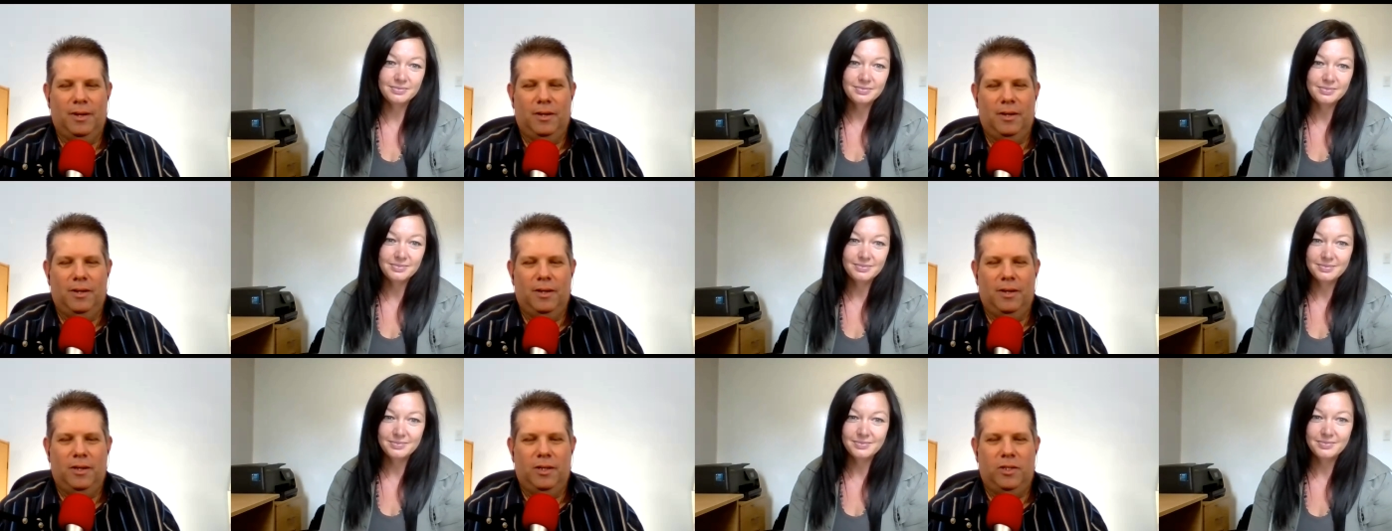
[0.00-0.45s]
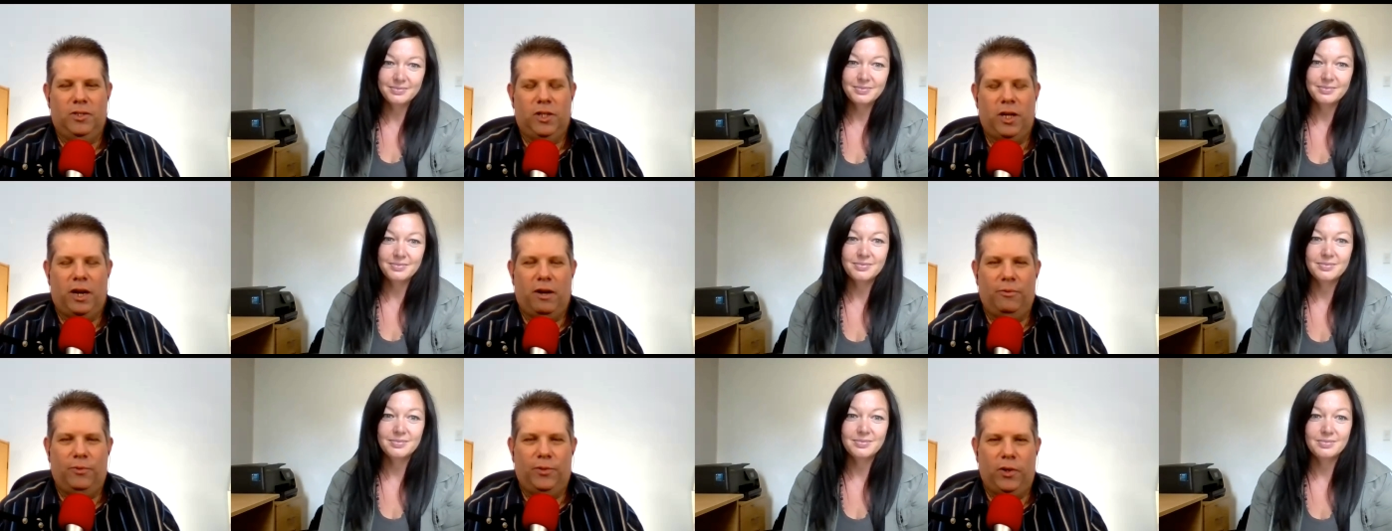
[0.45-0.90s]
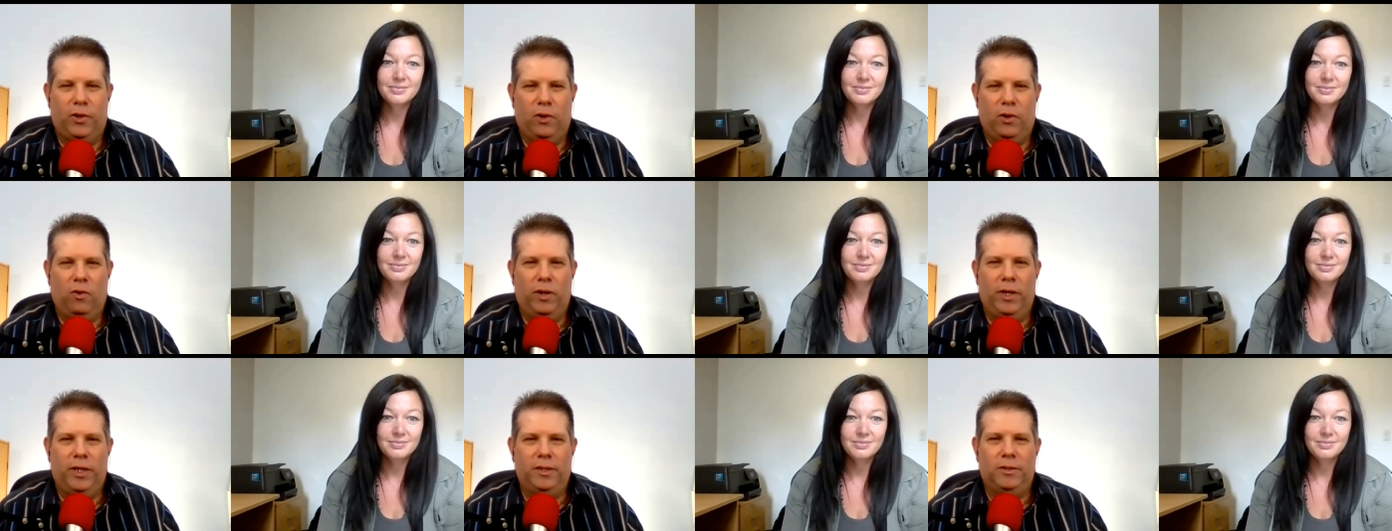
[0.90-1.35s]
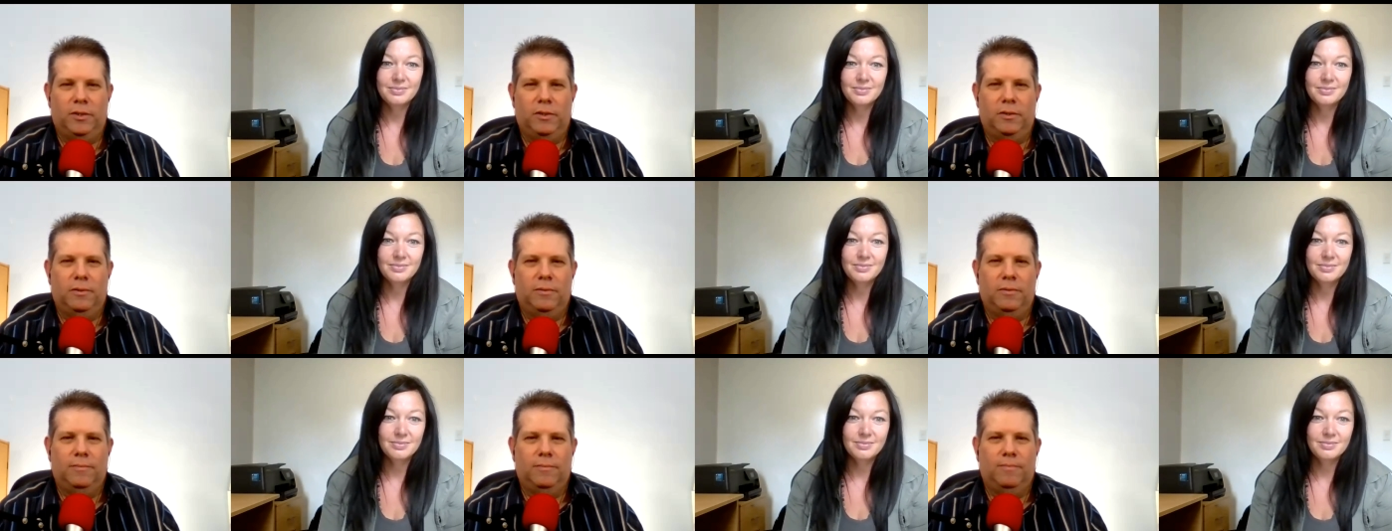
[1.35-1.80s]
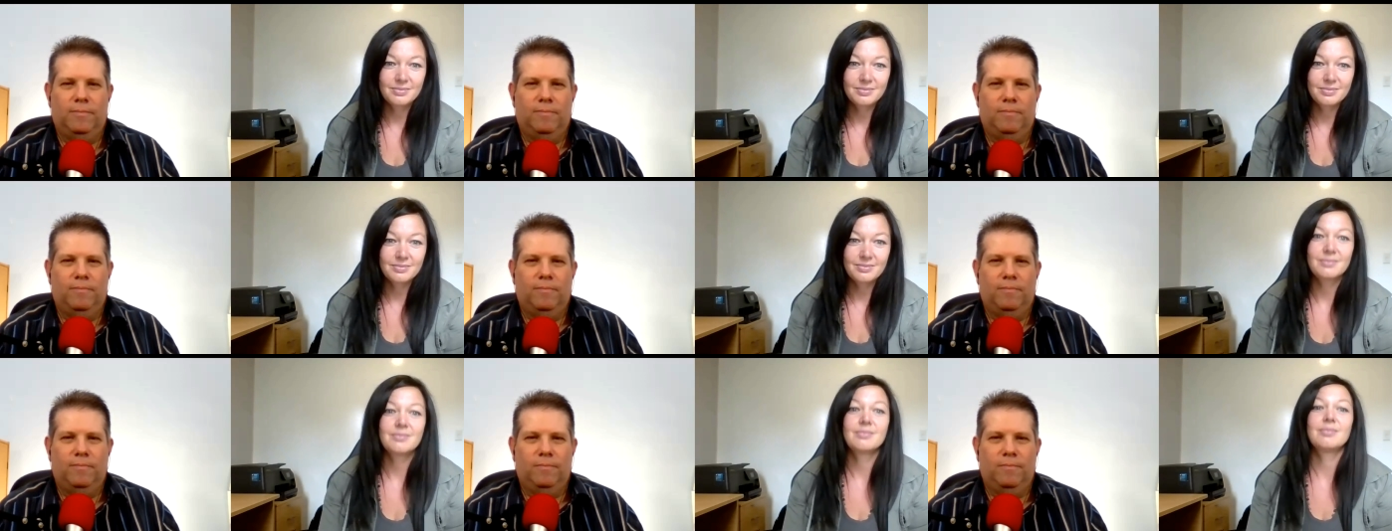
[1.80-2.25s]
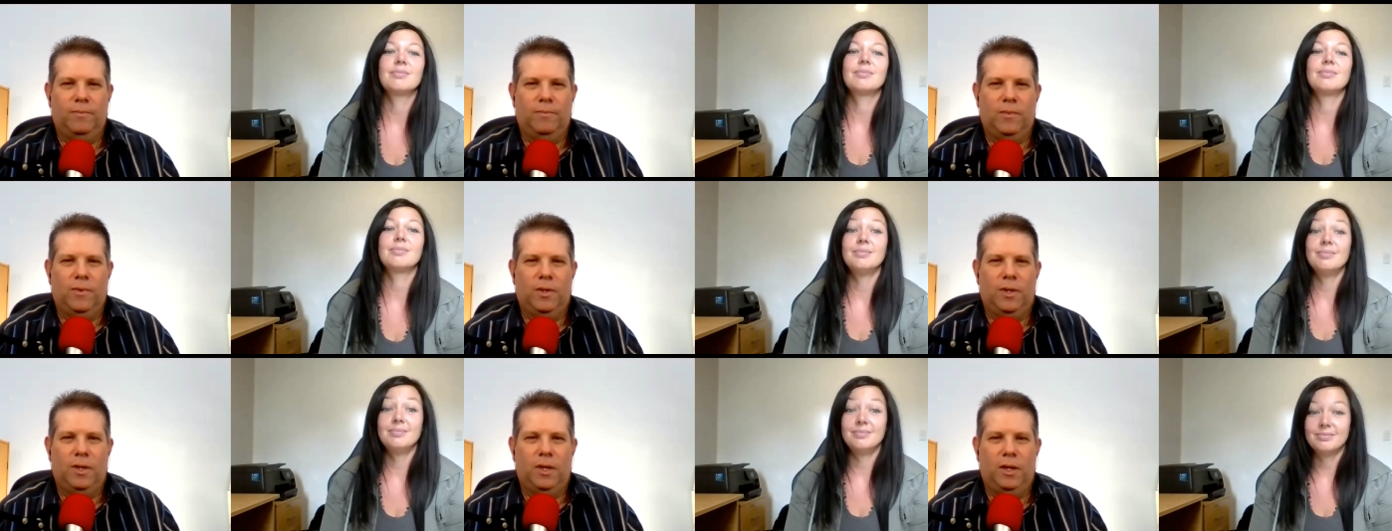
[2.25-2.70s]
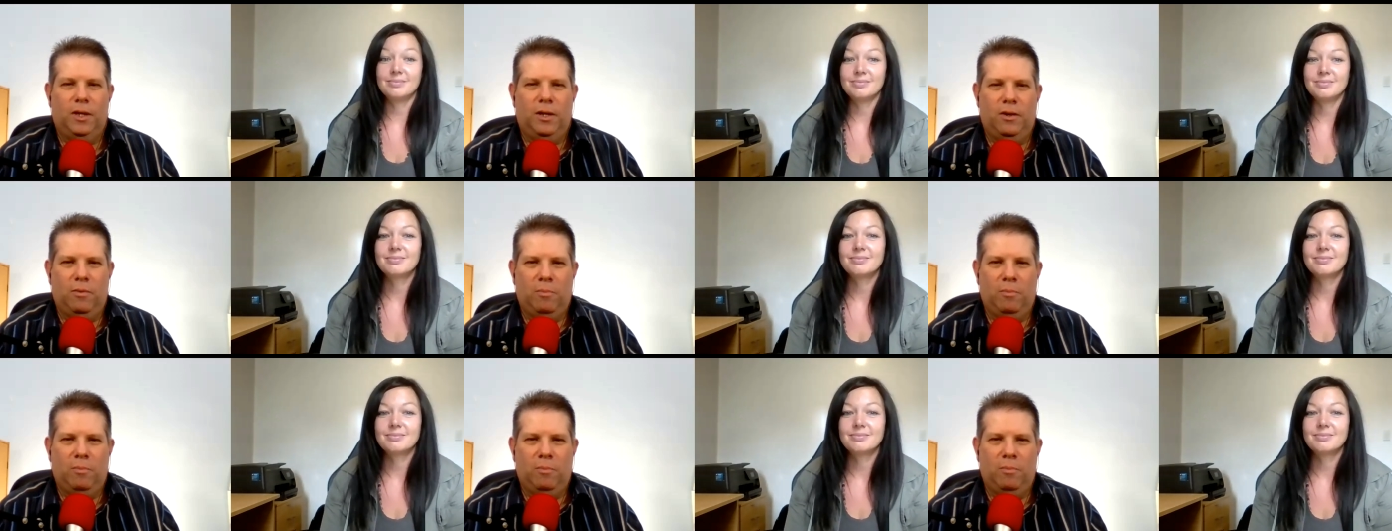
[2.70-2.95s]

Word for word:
Speaker 1: Shut out the noise mm-hmm. in your